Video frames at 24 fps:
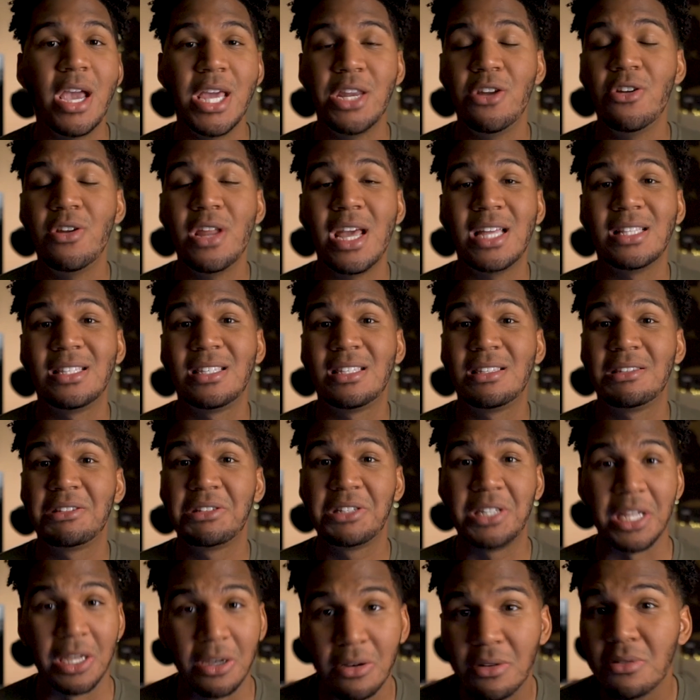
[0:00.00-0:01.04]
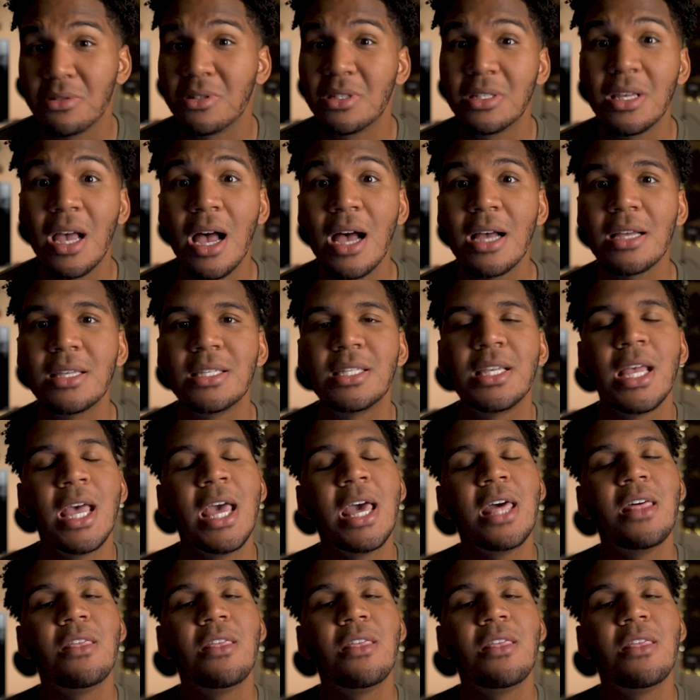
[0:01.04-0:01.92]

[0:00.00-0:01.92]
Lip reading: internet still sucks,